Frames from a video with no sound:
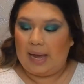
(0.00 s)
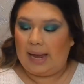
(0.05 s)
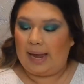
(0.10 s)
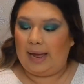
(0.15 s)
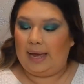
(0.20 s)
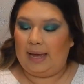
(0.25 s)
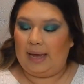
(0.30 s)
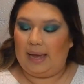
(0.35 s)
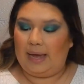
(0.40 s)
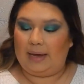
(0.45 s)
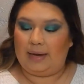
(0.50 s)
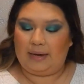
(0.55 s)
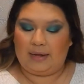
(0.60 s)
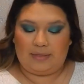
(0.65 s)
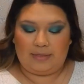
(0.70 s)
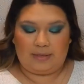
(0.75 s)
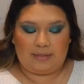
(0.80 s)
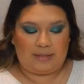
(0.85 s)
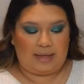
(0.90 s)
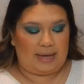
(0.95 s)
And
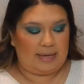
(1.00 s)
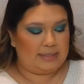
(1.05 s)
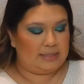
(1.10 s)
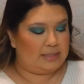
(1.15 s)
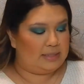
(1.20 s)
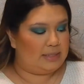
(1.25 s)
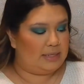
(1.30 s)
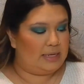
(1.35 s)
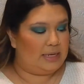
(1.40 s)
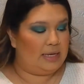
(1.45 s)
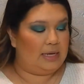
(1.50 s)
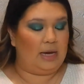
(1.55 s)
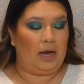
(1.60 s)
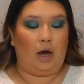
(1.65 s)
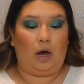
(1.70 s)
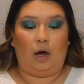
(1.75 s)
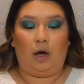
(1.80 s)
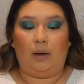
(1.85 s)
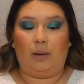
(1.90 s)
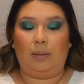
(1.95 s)
the last thing
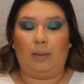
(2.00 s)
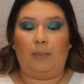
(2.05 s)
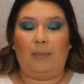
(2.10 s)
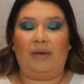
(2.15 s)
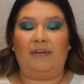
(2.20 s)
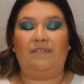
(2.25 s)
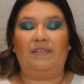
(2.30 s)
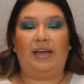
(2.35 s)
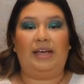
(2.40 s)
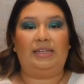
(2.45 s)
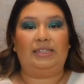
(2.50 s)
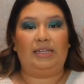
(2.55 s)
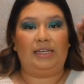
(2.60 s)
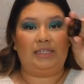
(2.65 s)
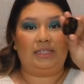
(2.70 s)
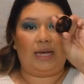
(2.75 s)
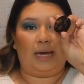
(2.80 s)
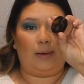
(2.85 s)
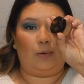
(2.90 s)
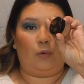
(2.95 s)
on my face is
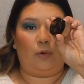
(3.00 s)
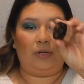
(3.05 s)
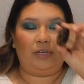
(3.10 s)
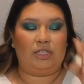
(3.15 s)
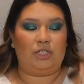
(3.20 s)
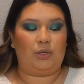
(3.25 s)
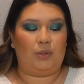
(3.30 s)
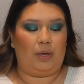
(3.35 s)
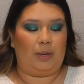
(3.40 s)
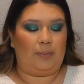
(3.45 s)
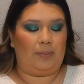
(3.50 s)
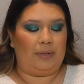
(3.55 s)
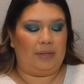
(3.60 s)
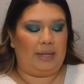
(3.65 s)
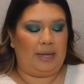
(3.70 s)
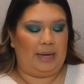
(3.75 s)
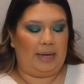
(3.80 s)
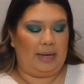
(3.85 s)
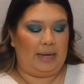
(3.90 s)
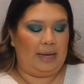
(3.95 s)
I'm going to
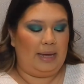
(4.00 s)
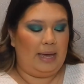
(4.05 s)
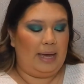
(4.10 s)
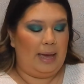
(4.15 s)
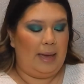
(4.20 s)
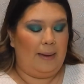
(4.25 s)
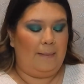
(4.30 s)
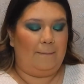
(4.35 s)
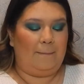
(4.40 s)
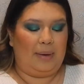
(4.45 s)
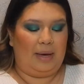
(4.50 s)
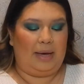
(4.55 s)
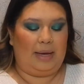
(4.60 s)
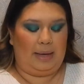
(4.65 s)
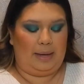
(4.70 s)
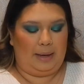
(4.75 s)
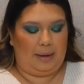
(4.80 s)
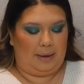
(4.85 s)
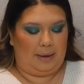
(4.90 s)
apply my